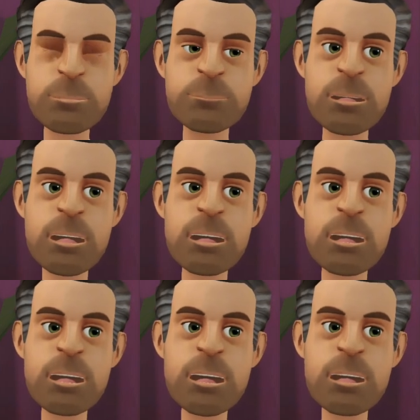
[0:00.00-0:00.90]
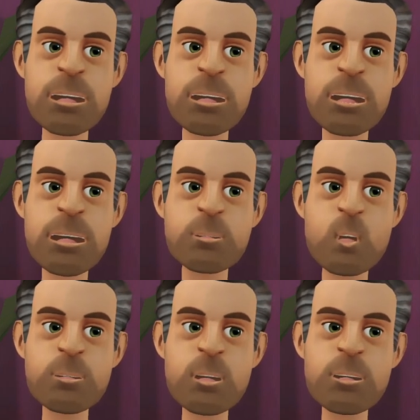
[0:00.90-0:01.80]
And
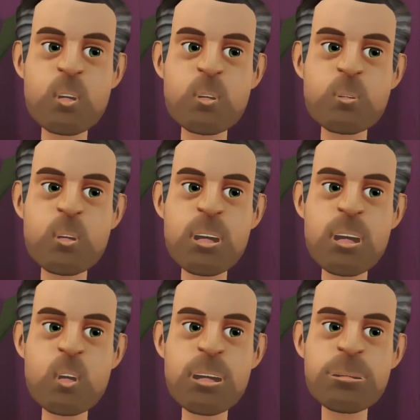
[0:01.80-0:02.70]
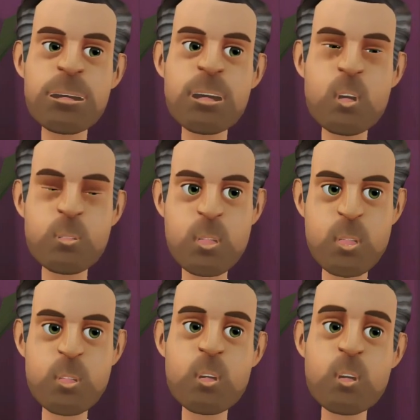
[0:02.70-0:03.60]
1455, the Roman
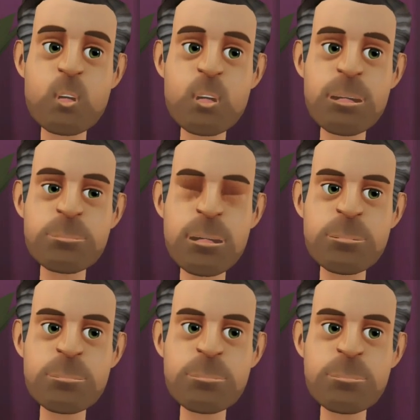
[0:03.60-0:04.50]
Catholic Church